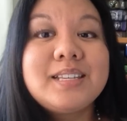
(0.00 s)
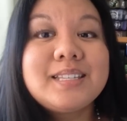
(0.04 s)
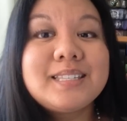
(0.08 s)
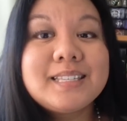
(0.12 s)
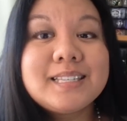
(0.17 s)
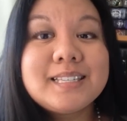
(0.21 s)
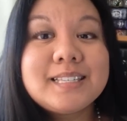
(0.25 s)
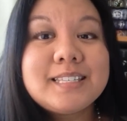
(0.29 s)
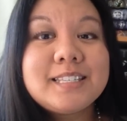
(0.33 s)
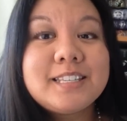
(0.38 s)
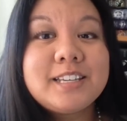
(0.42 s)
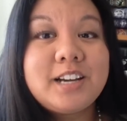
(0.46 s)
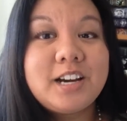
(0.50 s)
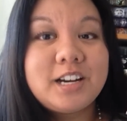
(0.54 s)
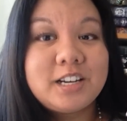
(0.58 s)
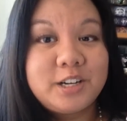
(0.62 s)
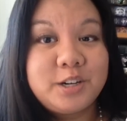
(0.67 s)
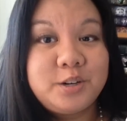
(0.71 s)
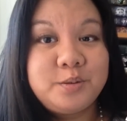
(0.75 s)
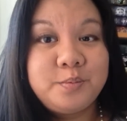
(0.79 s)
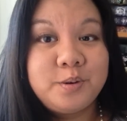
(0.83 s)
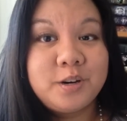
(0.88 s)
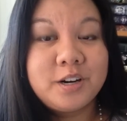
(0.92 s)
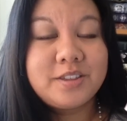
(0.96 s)
This is the
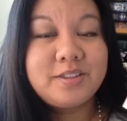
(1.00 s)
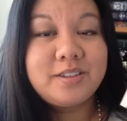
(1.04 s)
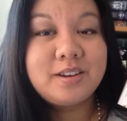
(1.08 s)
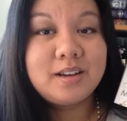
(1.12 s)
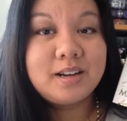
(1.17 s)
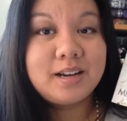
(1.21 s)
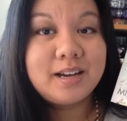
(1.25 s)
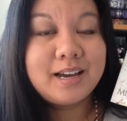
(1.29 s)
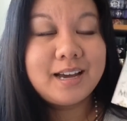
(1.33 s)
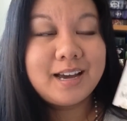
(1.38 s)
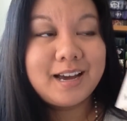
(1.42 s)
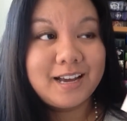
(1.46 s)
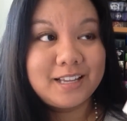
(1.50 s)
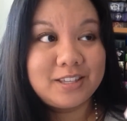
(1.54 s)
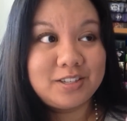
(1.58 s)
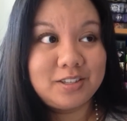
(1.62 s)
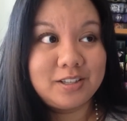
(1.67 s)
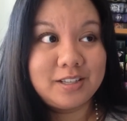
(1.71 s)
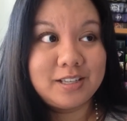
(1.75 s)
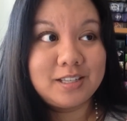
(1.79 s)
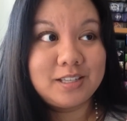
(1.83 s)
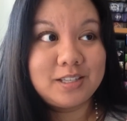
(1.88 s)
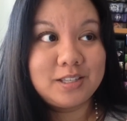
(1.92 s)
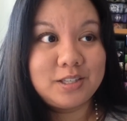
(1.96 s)
audiobook that I had to
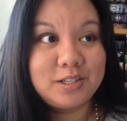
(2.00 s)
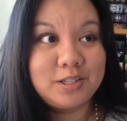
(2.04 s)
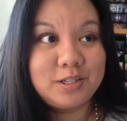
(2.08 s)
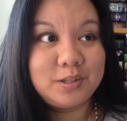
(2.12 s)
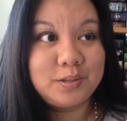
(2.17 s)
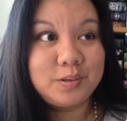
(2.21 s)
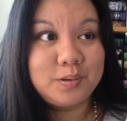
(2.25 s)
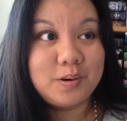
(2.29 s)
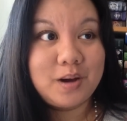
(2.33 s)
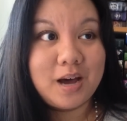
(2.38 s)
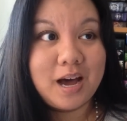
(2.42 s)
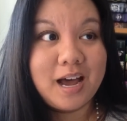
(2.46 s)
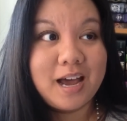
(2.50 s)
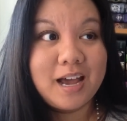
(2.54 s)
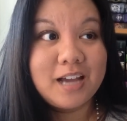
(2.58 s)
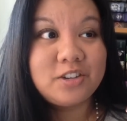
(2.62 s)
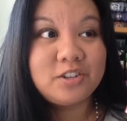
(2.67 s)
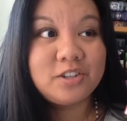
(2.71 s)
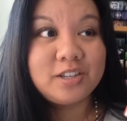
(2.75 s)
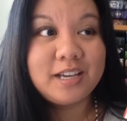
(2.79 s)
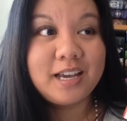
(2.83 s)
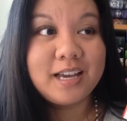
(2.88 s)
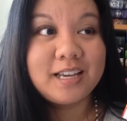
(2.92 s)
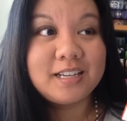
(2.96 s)
listen to. I
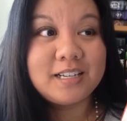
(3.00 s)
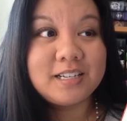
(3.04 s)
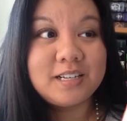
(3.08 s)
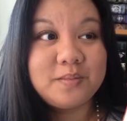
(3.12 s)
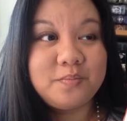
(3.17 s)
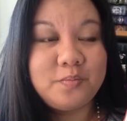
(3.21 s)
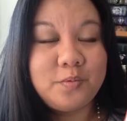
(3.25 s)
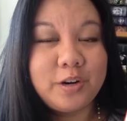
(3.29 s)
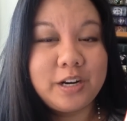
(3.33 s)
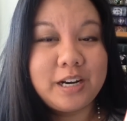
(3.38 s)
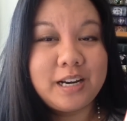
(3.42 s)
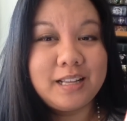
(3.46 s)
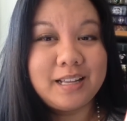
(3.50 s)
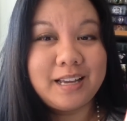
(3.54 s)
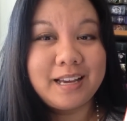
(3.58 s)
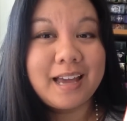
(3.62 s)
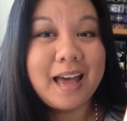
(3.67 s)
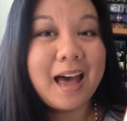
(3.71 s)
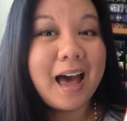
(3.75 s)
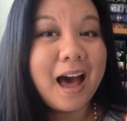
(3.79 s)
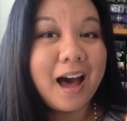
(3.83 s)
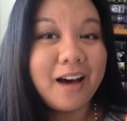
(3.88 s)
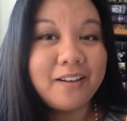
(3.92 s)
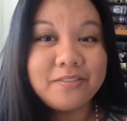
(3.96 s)
actually ended up reading like
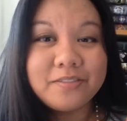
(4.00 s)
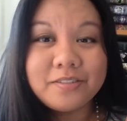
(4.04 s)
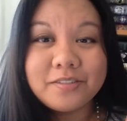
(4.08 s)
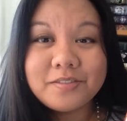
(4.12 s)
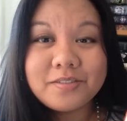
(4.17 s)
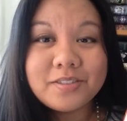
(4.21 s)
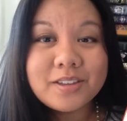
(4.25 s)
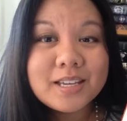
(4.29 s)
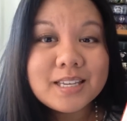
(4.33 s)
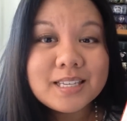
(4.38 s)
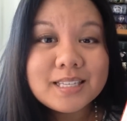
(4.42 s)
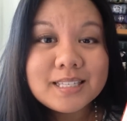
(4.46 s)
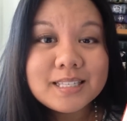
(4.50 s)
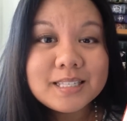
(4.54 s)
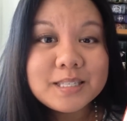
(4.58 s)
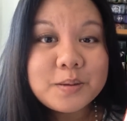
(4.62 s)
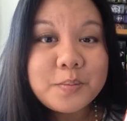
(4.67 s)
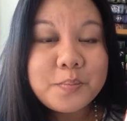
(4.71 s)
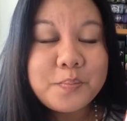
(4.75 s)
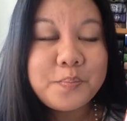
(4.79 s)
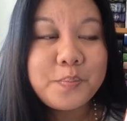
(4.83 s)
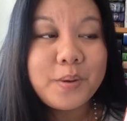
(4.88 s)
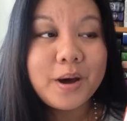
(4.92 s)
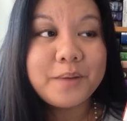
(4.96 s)
half of this,
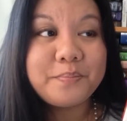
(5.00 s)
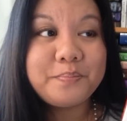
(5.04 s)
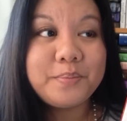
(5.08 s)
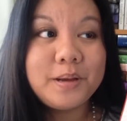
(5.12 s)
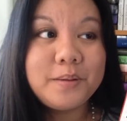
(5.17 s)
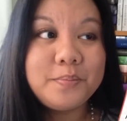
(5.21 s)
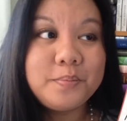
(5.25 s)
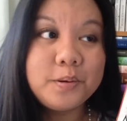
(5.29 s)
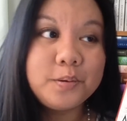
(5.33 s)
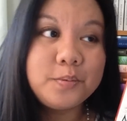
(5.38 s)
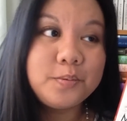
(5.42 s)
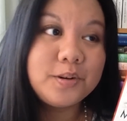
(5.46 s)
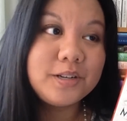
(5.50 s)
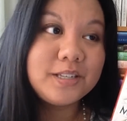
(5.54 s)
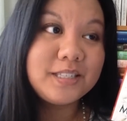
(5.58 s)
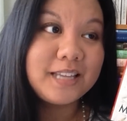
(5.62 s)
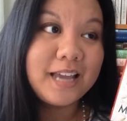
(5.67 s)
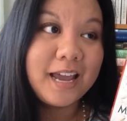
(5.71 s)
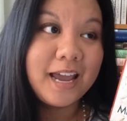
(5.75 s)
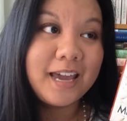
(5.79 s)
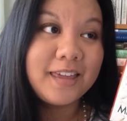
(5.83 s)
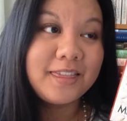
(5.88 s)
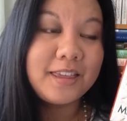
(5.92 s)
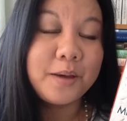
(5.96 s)
but people were
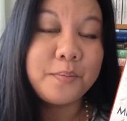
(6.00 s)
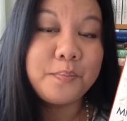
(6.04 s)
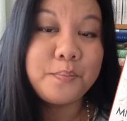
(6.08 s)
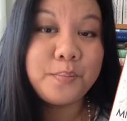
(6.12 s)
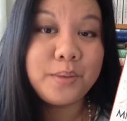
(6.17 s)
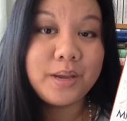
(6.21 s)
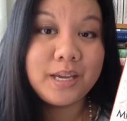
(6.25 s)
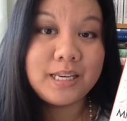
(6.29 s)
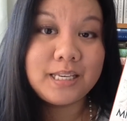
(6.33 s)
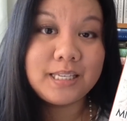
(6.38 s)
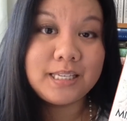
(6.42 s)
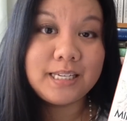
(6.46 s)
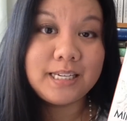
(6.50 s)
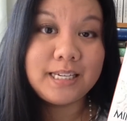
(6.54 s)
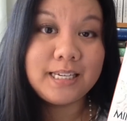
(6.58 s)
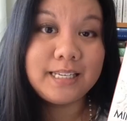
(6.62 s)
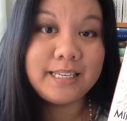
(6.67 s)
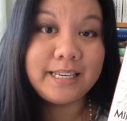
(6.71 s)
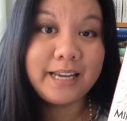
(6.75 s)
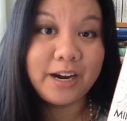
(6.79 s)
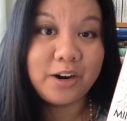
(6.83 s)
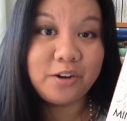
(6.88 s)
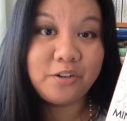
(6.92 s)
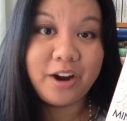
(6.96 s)
saying that Mindy
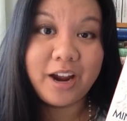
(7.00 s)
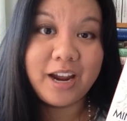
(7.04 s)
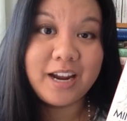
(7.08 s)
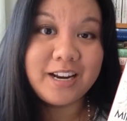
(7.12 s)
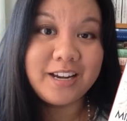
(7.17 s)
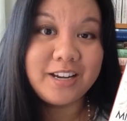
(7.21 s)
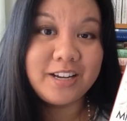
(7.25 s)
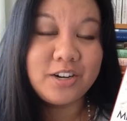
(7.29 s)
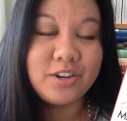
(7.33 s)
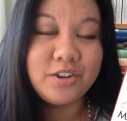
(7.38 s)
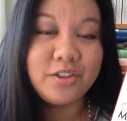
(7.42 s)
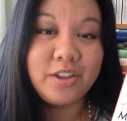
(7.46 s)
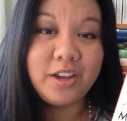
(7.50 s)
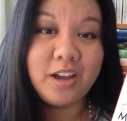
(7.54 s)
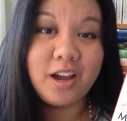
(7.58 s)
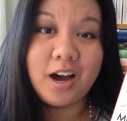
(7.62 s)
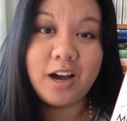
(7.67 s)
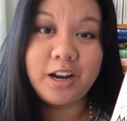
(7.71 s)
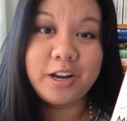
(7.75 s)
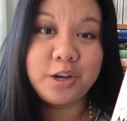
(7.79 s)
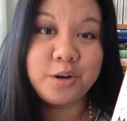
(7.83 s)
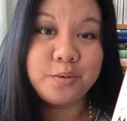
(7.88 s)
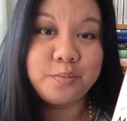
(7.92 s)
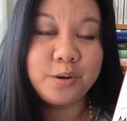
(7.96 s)
narrated the
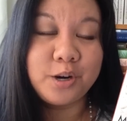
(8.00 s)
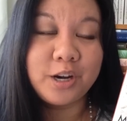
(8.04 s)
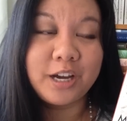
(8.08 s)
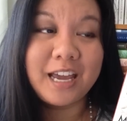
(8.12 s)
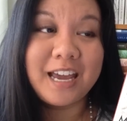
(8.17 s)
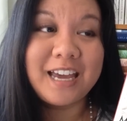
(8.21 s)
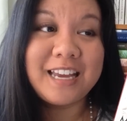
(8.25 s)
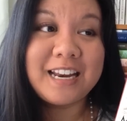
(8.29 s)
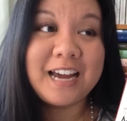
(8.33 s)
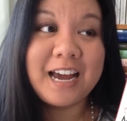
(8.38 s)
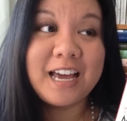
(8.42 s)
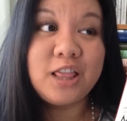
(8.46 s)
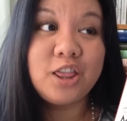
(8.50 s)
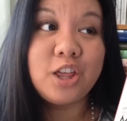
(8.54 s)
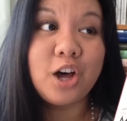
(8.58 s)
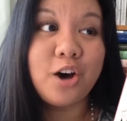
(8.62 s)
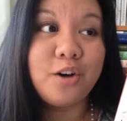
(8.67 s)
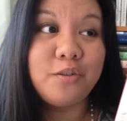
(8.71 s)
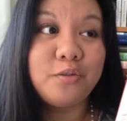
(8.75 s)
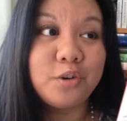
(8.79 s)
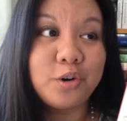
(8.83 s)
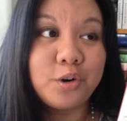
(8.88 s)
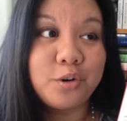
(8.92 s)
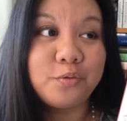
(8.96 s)
audiobook, and I
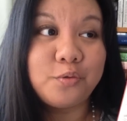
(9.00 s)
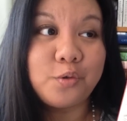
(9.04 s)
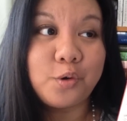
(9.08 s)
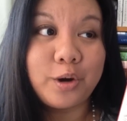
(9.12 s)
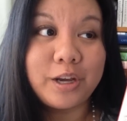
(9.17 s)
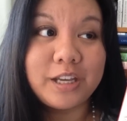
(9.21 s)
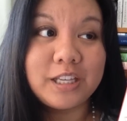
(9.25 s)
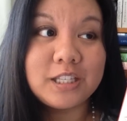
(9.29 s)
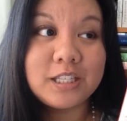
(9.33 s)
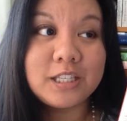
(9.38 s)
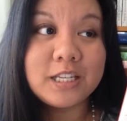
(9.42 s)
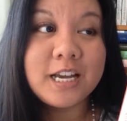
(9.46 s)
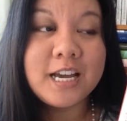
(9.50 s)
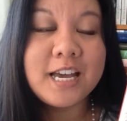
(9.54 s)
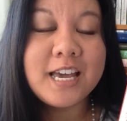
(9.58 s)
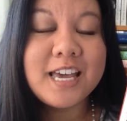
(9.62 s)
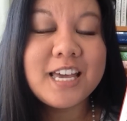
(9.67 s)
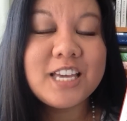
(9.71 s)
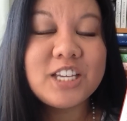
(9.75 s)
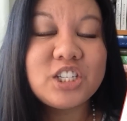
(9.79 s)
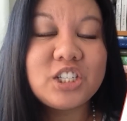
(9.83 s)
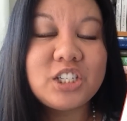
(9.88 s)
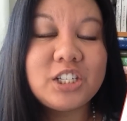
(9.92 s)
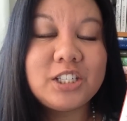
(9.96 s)
love her voice.
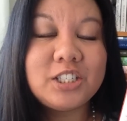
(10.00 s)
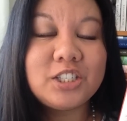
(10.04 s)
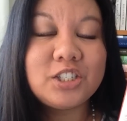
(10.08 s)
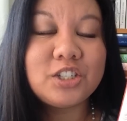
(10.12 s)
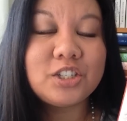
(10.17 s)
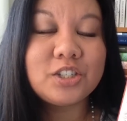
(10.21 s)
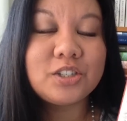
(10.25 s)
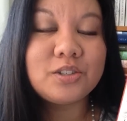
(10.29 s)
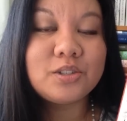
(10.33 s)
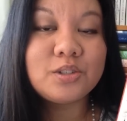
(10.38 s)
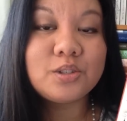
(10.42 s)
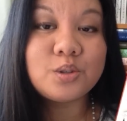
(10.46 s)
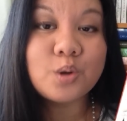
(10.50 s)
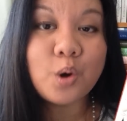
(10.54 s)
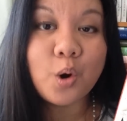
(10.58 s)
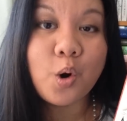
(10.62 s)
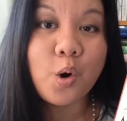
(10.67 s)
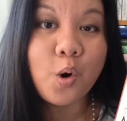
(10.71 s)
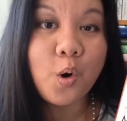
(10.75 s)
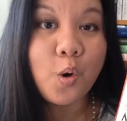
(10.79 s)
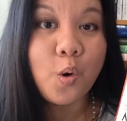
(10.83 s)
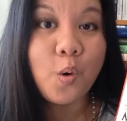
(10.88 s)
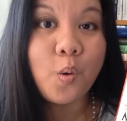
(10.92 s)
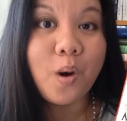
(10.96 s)
She's just
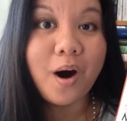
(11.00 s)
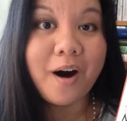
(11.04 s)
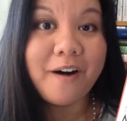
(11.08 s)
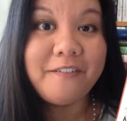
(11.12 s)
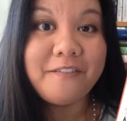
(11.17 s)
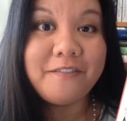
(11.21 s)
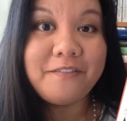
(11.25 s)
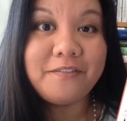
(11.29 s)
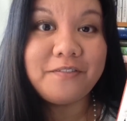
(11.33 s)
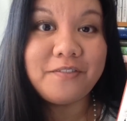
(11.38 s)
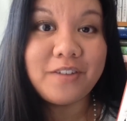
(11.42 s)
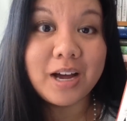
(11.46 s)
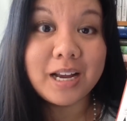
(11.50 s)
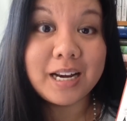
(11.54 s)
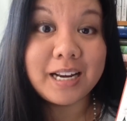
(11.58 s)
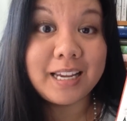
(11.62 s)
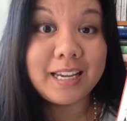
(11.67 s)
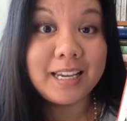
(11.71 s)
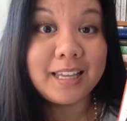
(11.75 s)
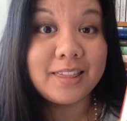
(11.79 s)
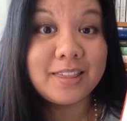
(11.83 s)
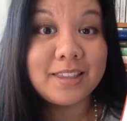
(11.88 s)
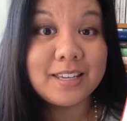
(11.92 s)
so funny.